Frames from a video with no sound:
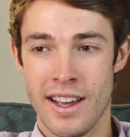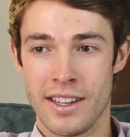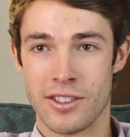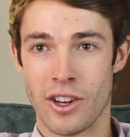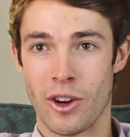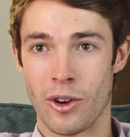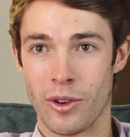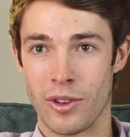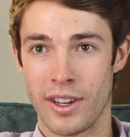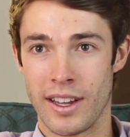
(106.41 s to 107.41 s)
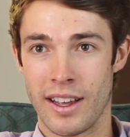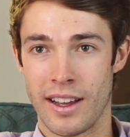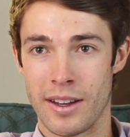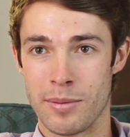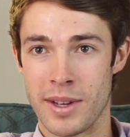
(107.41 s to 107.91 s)
So
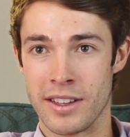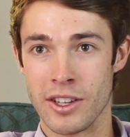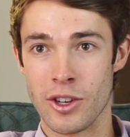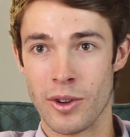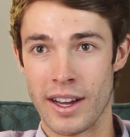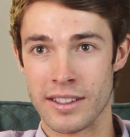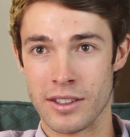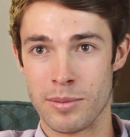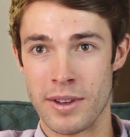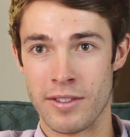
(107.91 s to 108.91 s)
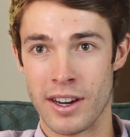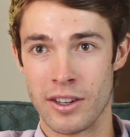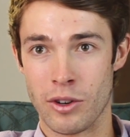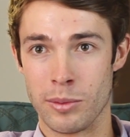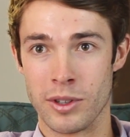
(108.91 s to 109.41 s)
um, in the US it'd be
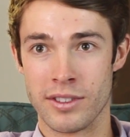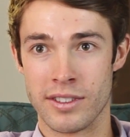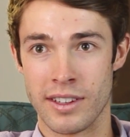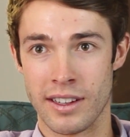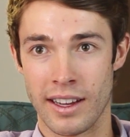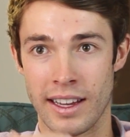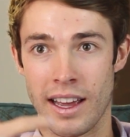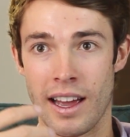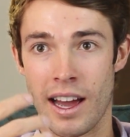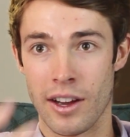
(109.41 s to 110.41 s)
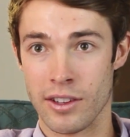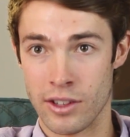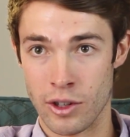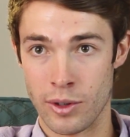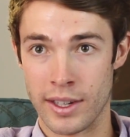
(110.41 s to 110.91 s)
very normal to say like how you
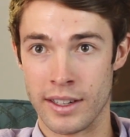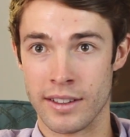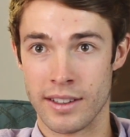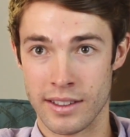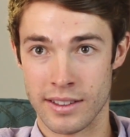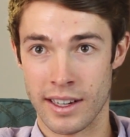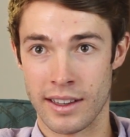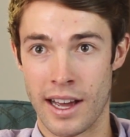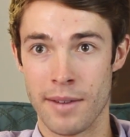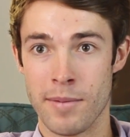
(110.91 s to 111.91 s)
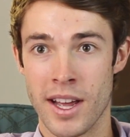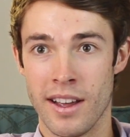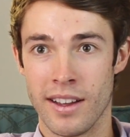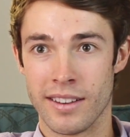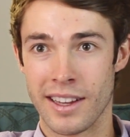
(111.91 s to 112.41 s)
doing things like that
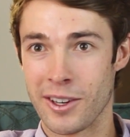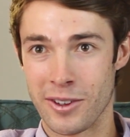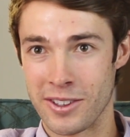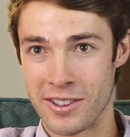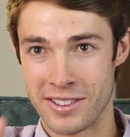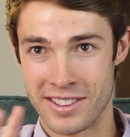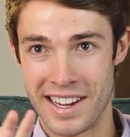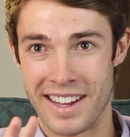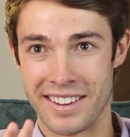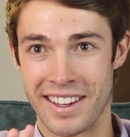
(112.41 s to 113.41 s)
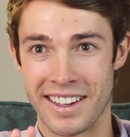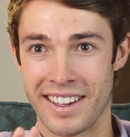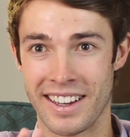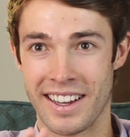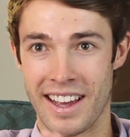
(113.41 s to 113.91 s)
they don't understand
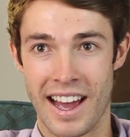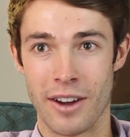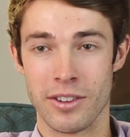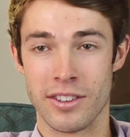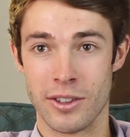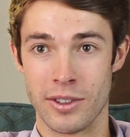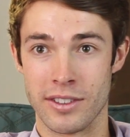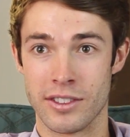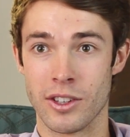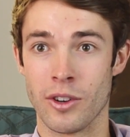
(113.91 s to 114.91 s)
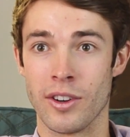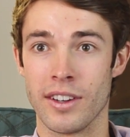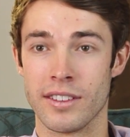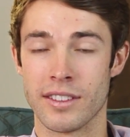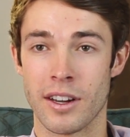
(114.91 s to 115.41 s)
like how you doing so
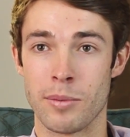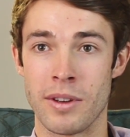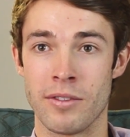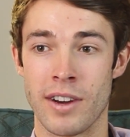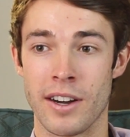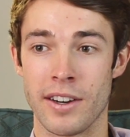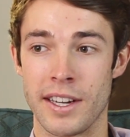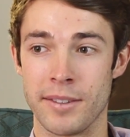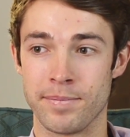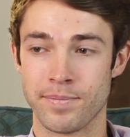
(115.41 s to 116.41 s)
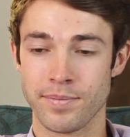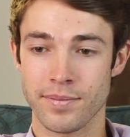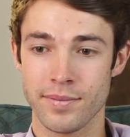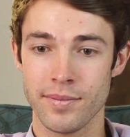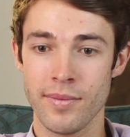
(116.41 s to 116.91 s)
it's got to be very
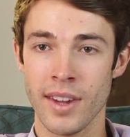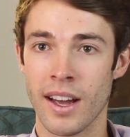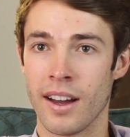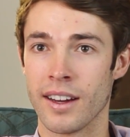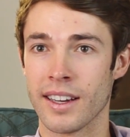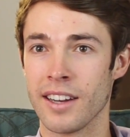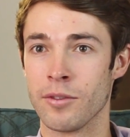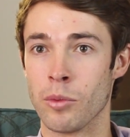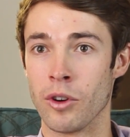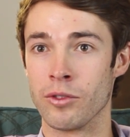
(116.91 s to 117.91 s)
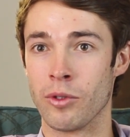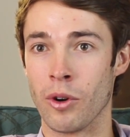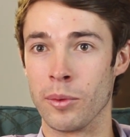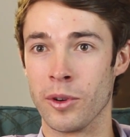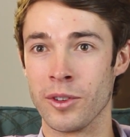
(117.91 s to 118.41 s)
uh, kind of more
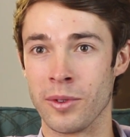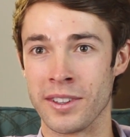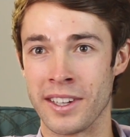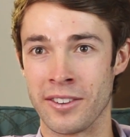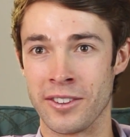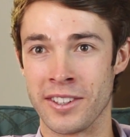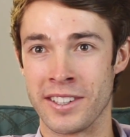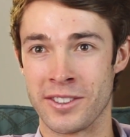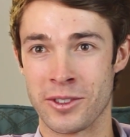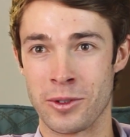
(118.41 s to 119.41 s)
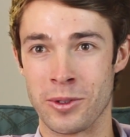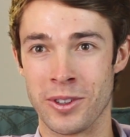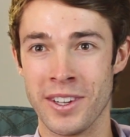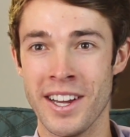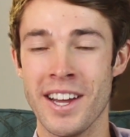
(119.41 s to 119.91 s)
formal in what they learn in school